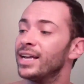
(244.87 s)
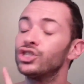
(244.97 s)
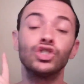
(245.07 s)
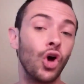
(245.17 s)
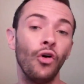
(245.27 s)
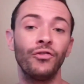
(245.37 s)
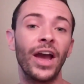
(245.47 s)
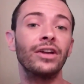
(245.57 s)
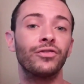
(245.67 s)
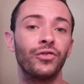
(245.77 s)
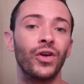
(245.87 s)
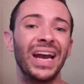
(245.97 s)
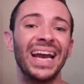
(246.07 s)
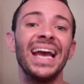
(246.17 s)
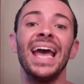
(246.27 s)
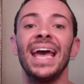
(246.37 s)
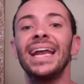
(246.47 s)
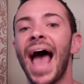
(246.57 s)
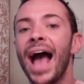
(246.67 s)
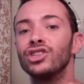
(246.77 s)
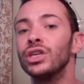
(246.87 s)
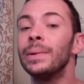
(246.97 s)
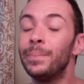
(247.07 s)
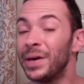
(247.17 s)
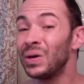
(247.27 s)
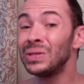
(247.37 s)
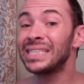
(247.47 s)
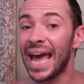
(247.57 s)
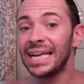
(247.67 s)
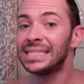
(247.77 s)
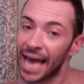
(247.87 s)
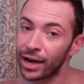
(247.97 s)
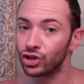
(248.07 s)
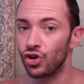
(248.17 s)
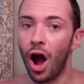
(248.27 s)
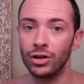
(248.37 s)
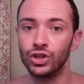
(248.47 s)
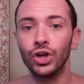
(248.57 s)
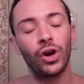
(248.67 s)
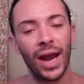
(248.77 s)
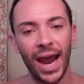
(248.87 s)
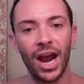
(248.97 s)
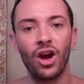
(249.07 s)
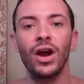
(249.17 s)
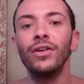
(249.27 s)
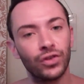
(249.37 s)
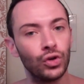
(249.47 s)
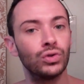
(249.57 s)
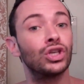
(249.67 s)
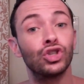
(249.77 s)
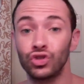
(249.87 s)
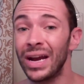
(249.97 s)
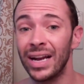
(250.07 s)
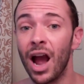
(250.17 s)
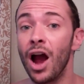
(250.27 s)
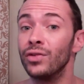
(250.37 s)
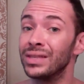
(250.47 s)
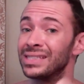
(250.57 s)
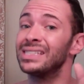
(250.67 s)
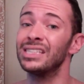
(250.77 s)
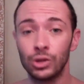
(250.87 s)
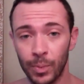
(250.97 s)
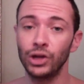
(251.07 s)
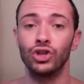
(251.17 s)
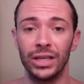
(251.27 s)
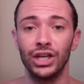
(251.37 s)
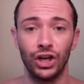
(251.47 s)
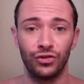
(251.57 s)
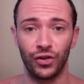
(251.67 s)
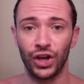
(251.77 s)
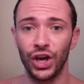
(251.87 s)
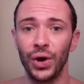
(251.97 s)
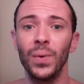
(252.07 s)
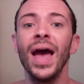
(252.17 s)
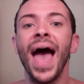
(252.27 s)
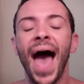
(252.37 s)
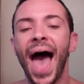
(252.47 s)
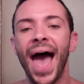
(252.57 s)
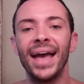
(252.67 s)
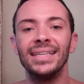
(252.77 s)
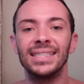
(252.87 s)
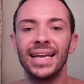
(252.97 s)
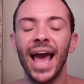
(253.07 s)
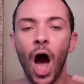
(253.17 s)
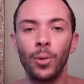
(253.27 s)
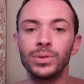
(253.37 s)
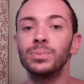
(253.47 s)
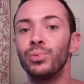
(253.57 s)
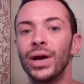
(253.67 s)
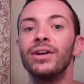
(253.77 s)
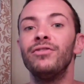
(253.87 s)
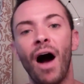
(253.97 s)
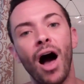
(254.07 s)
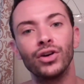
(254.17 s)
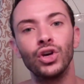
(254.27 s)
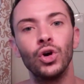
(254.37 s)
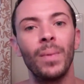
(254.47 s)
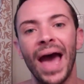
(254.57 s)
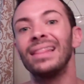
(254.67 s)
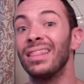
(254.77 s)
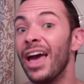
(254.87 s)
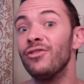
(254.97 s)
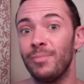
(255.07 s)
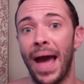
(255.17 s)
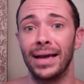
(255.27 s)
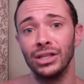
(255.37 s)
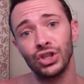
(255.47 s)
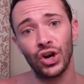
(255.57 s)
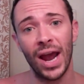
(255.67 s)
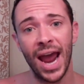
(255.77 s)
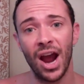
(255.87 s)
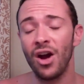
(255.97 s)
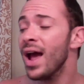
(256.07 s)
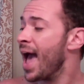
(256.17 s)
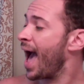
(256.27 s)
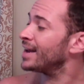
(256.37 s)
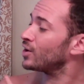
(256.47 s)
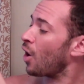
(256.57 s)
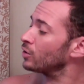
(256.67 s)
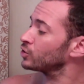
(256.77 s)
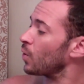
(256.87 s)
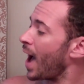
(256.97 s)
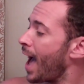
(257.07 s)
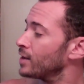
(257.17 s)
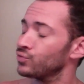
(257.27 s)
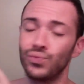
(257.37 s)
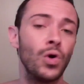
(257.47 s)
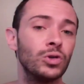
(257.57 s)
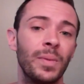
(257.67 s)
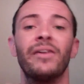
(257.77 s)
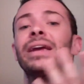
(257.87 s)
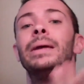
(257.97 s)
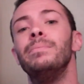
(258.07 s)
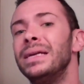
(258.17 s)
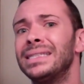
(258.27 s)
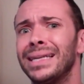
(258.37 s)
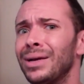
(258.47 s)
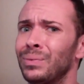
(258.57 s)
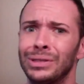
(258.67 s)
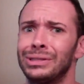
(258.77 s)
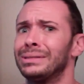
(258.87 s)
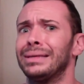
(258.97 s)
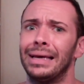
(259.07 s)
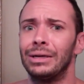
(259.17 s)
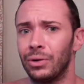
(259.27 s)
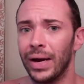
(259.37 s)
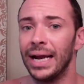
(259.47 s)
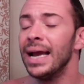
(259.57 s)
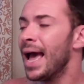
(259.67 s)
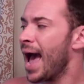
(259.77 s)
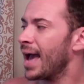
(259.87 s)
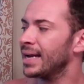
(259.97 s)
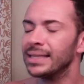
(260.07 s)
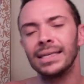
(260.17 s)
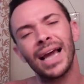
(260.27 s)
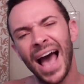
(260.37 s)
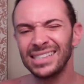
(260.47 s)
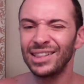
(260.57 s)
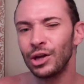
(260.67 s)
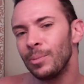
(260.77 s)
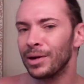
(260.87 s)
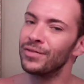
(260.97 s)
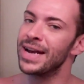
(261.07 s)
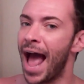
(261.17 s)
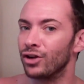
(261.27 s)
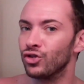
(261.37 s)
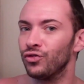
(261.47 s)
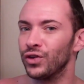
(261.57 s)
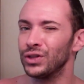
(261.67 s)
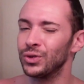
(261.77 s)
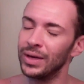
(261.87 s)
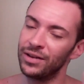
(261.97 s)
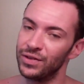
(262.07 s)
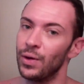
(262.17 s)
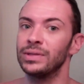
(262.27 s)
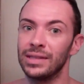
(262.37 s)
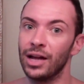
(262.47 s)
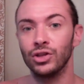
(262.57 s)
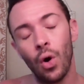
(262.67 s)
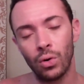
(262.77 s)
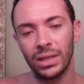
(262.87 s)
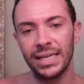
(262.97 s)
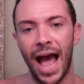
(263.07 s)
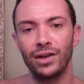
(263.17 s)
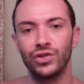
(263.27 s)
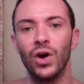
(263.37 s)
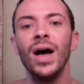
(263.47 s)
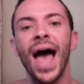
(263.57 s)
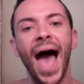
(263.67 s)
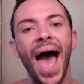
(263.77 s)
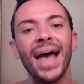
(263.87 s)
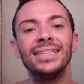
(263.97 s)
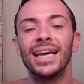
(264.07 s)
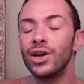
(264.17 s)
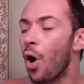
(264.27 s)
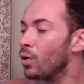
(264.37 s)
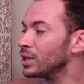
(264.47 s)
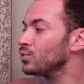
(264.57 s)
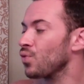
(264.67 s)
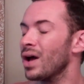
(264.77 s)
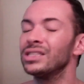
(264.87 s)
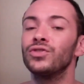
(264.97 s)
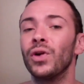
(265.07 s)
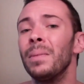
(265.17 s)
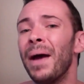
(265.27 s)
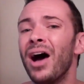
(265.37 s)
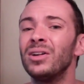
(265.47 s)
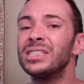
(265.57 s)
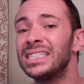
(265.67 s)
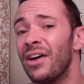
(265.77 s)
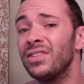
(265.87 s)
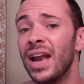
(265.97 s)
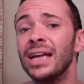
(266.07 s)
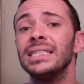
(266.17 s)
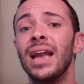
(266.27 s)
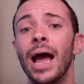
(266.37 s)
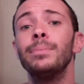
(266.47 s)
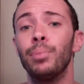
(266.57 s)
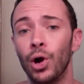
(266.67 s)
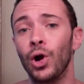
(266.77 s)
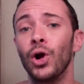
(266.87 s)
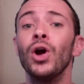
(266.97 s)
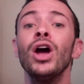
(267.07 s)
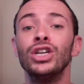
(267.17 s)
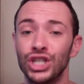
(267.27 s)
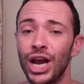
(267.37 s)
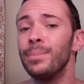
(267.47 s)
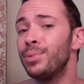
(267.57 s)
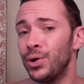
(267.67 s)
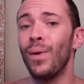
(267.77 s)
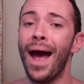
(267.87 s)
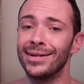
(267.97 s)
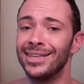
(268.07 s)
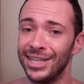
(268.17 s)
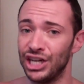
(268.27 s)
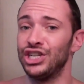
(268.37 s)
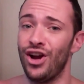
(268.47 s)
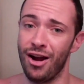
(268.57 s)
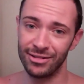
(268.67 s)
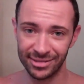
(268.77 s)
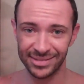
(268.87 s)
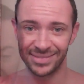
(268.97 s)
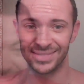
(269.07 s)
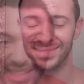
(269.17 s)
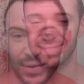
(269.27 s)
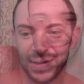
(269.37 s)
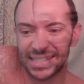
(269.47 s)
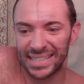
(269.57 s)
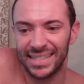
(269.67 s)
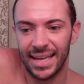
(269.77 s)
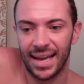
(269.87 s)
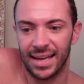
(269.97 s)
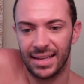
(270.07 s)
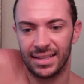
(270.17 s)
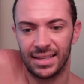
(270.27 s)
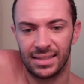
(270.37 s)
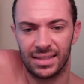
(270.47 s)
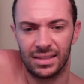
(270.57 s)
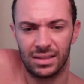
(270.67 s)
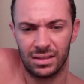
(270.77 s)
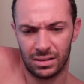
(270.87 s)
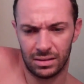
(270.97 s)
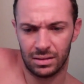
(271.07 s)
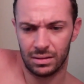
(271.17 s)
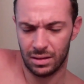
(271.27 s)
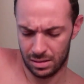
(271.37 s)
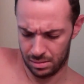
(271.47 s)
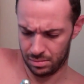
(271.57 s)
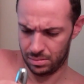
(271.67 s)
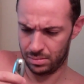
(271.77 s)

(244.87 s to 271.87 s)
It's sulfate free, it actually builds a texture onto your hair. If you use a straightening iron, this is especially good for you, and it helps bring volume and life back into your hair, and it also has rosemary and mint in it, which is like great, and it has a little bit of a natural feel to it, even though it's not totally natural, and it only runs for about $7.99 per shampoo and conditioner. Let's do it. This is the,